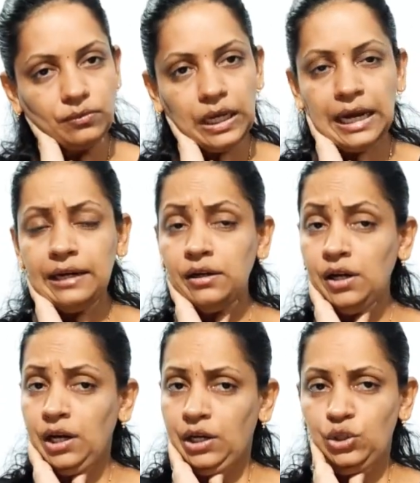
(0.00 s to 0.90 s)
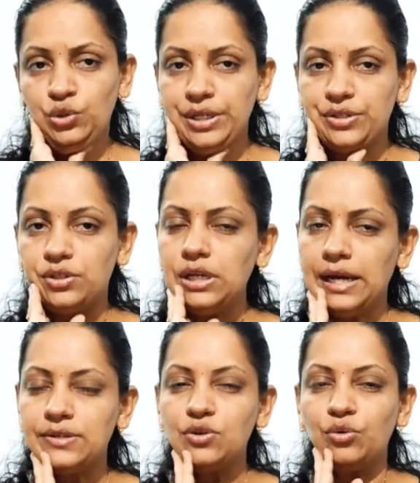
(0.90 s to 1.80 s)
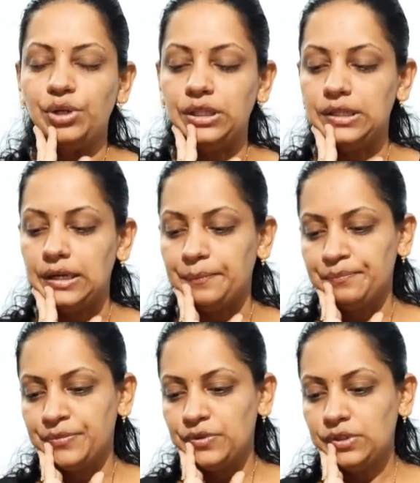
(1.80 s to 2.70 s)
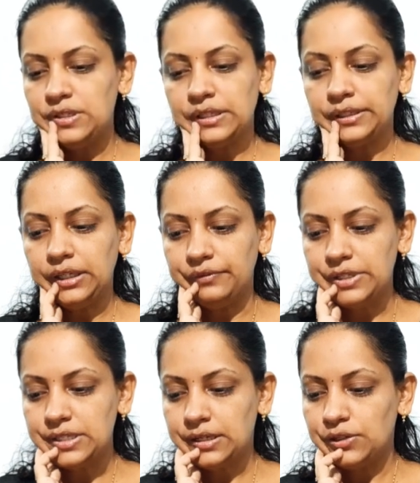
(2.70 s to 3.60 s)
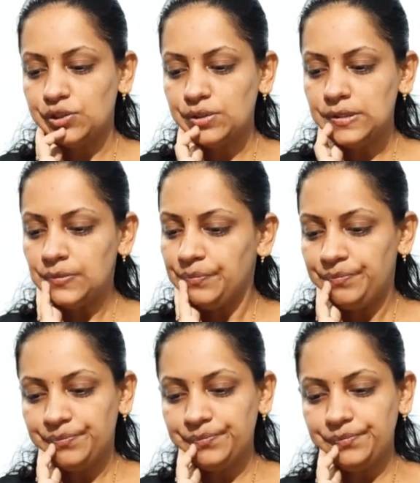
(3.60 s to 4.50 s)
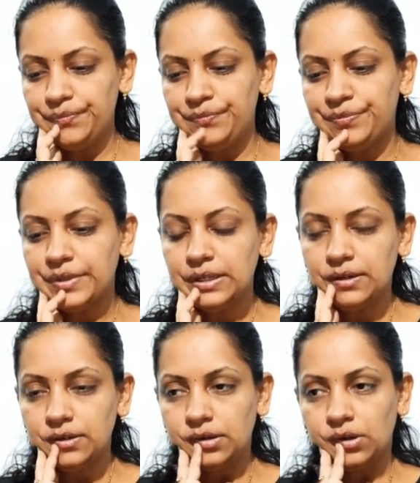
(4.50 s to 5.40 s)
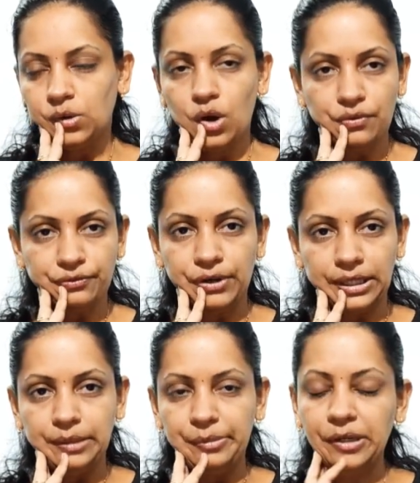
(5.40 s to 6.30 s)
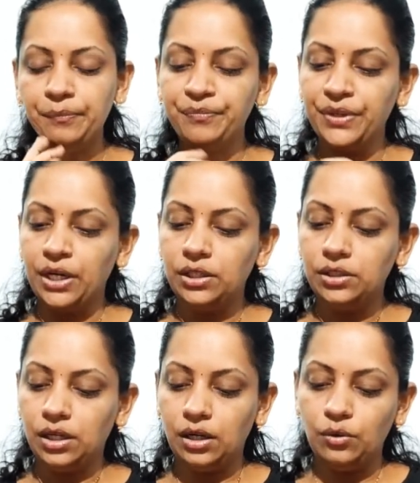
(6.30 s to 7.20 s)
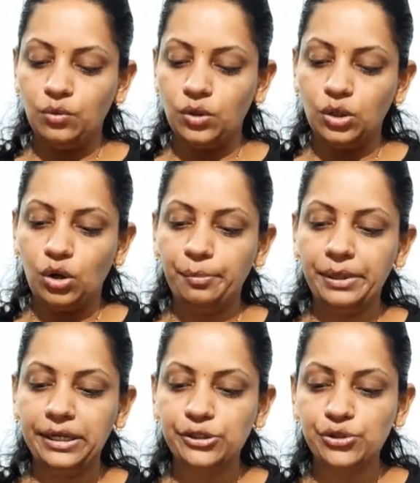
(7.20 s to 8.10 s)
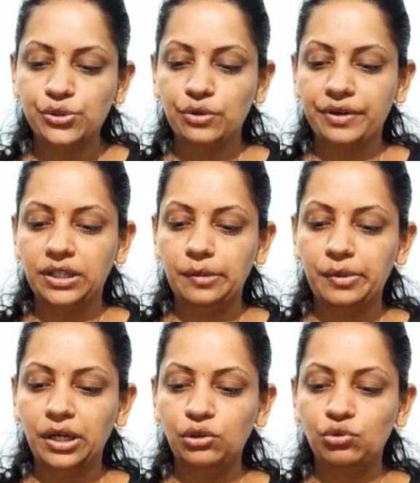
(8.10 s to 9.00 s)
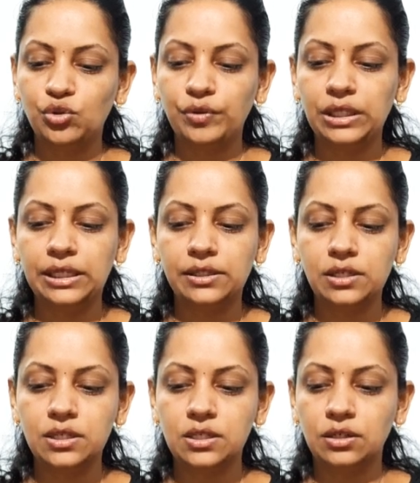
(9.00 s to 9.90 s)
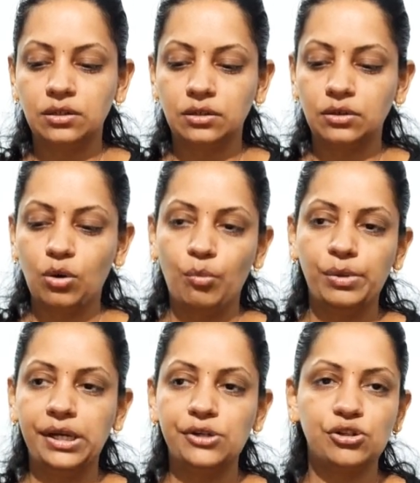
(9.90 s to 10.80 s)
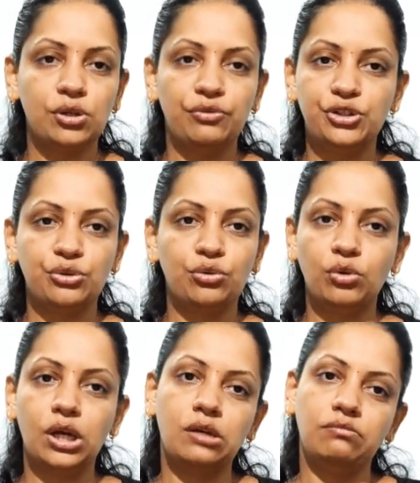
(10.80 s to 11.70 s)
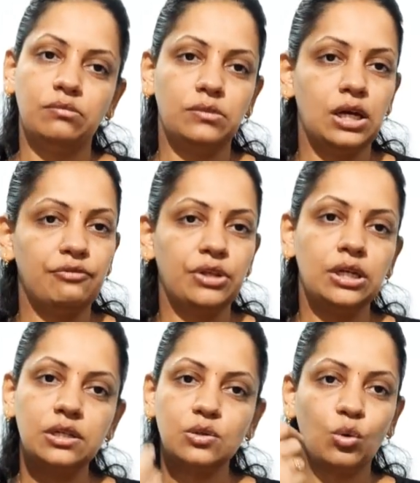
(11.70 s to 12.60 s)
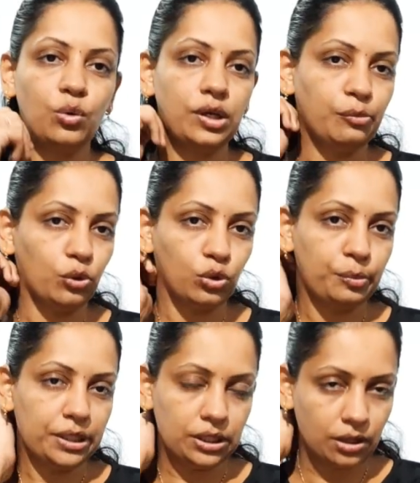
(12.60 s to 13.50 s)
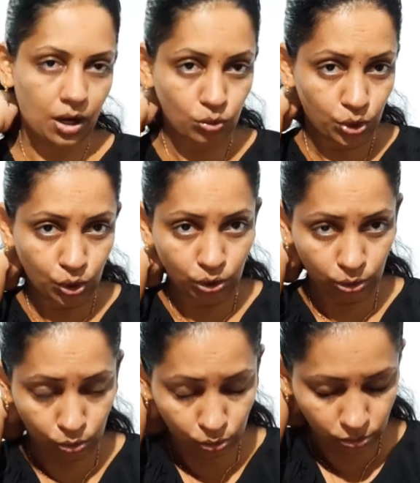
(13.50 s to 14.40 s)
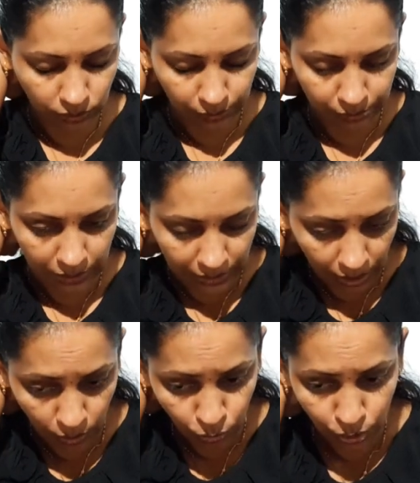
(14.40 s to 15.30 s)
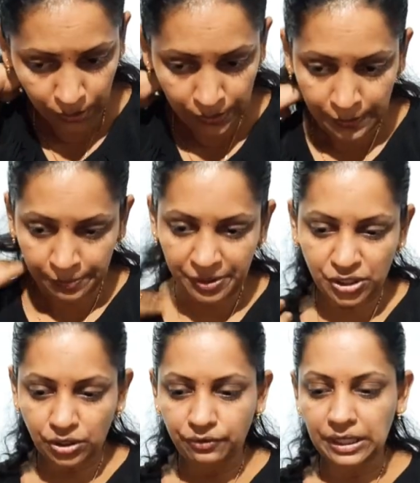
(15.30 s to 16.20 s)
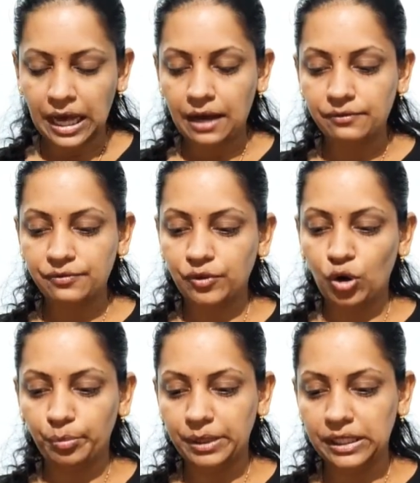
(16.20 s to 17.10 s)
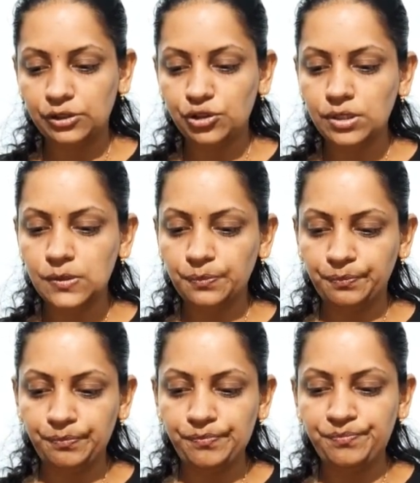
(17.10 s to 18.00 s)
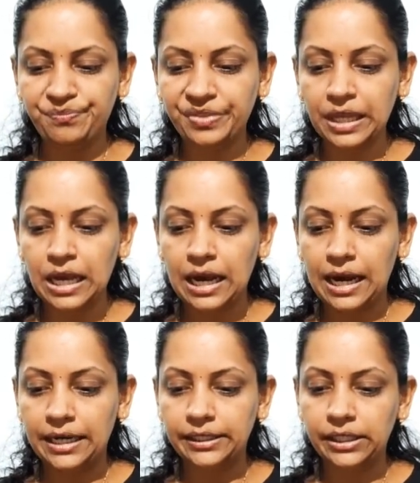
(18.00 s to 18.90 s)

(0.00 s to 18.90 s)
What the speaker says: and USG as a routine thing. These are the investigations of anemia. Now complications of anemia, usually it is complication we should look if there is low hemoglobin count or low blood count, patient will have complications. And